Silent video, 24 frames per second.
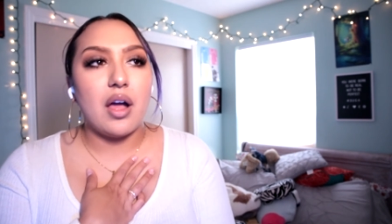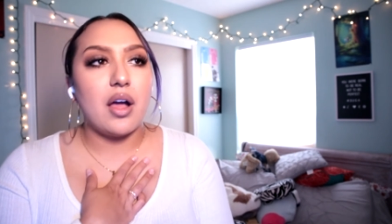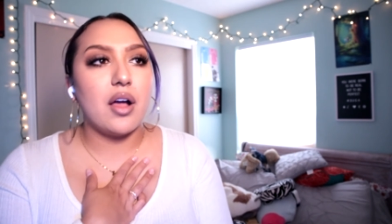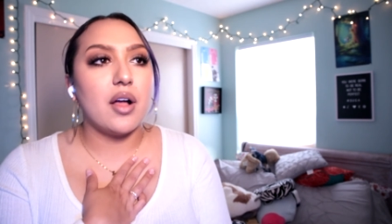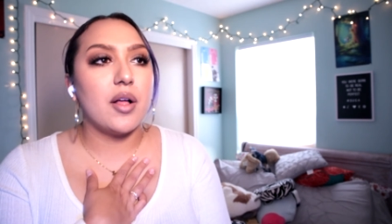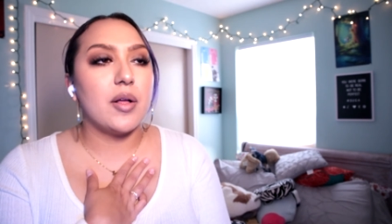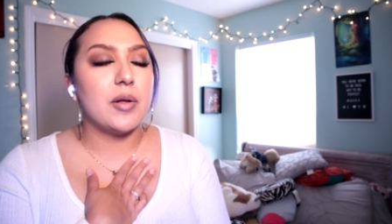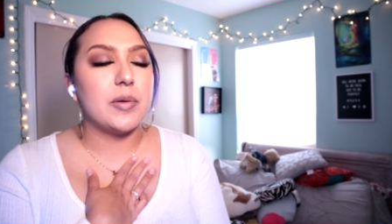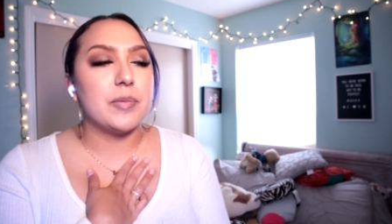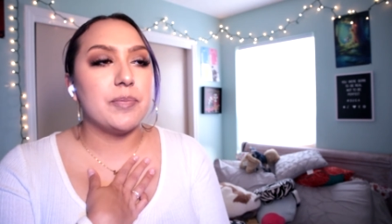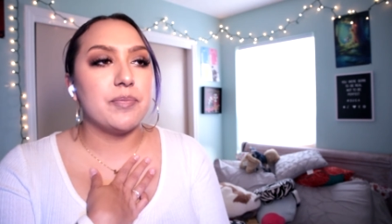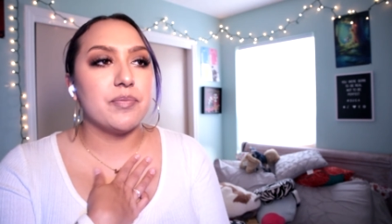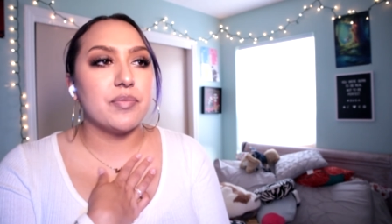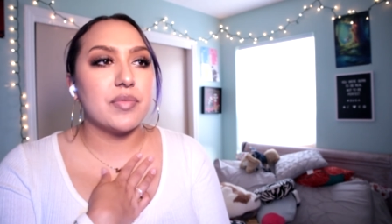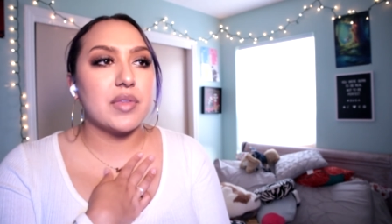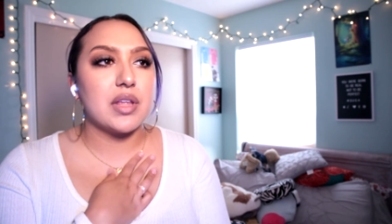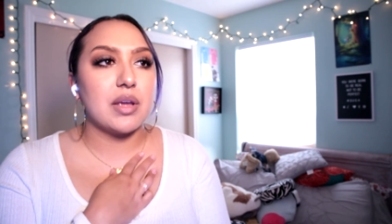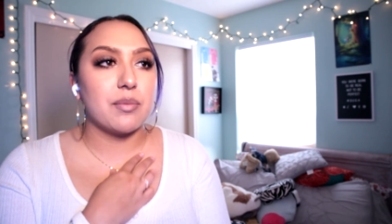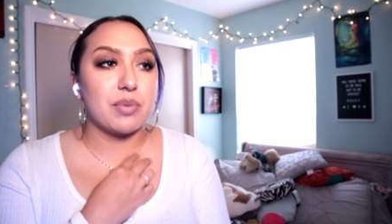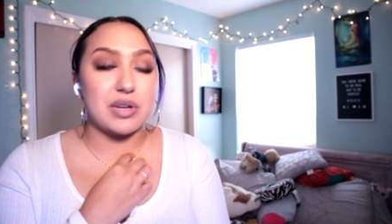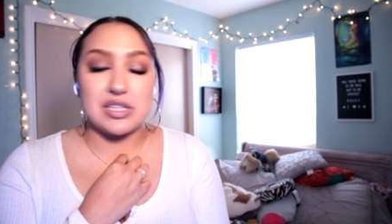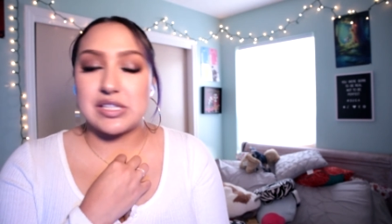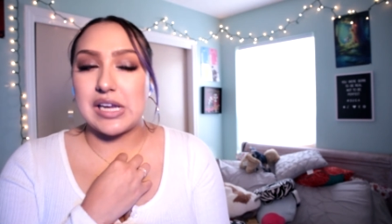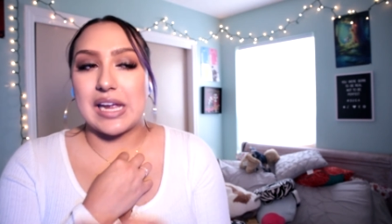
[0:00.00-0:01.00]
um,
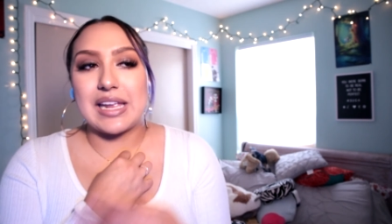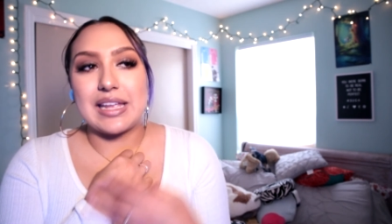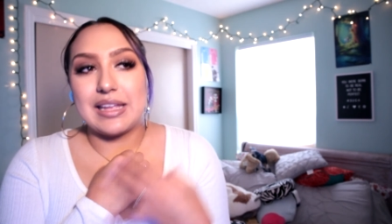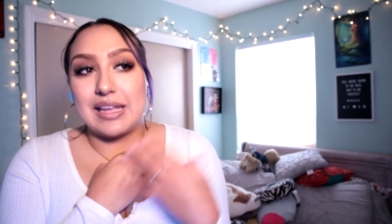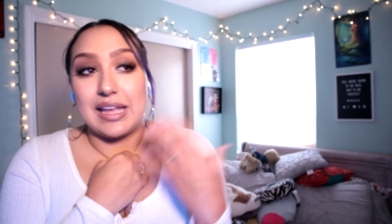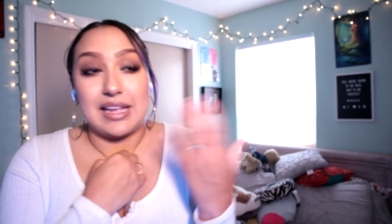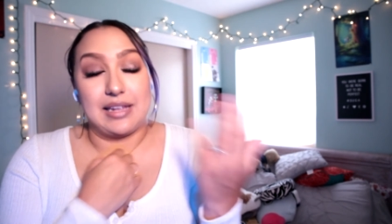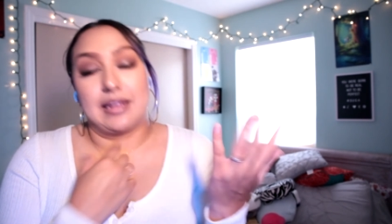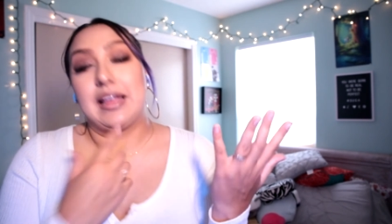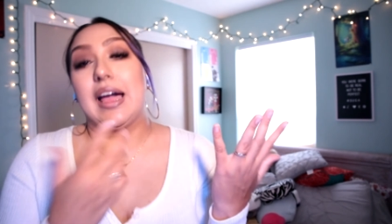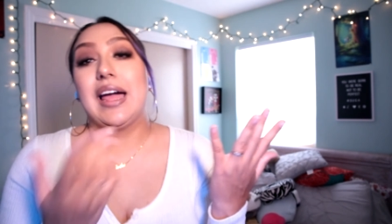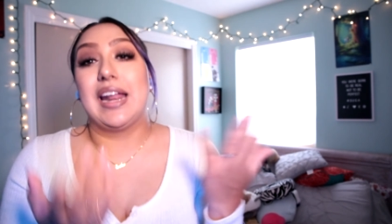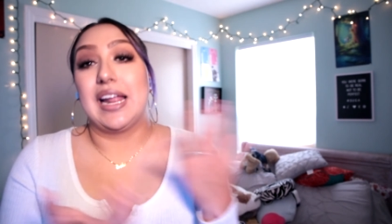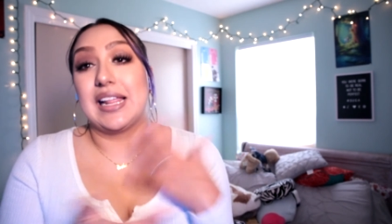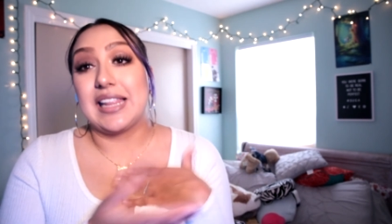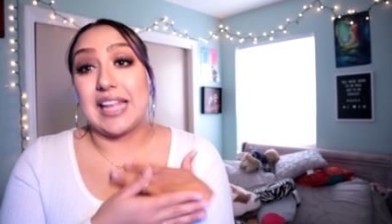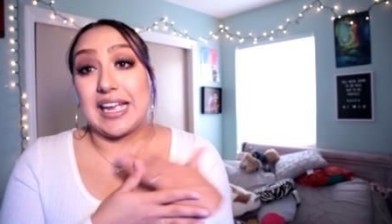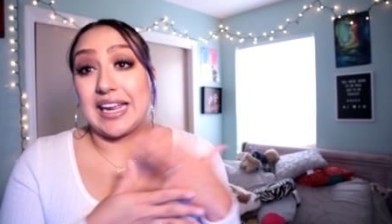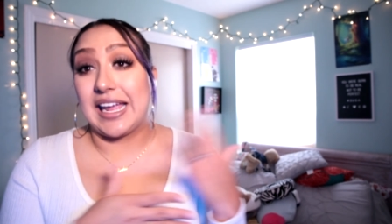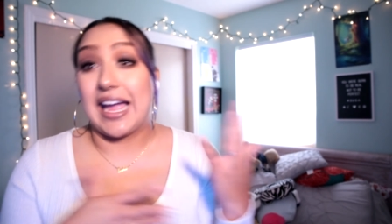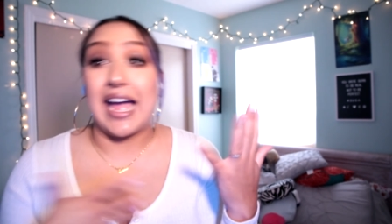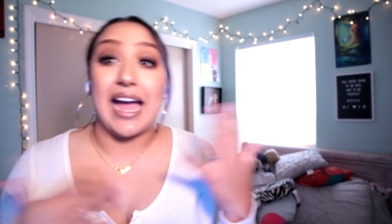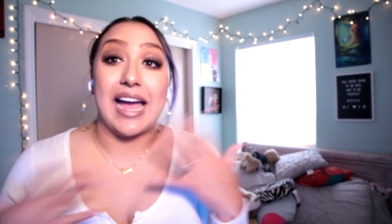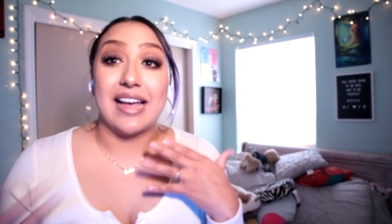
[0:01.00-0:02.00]
which I, it kind of
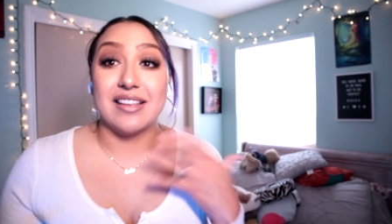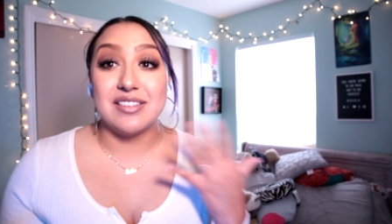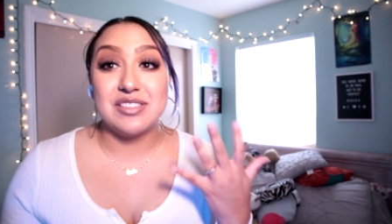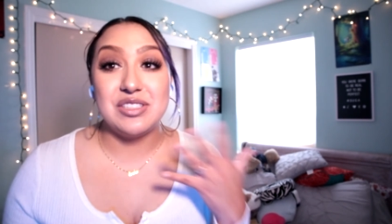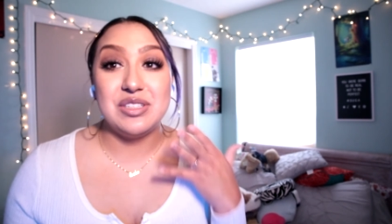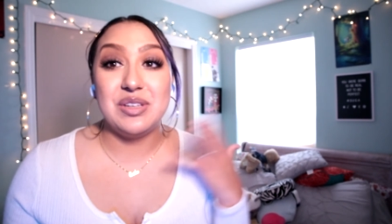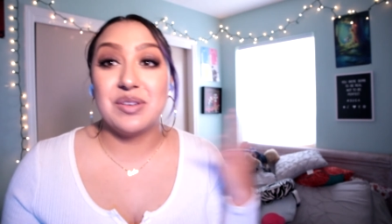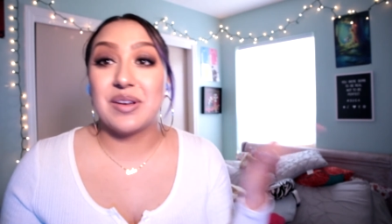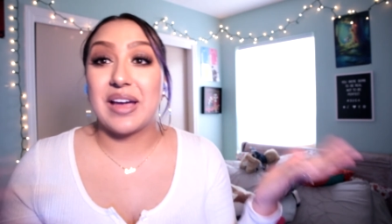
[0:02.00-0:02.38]
like has to.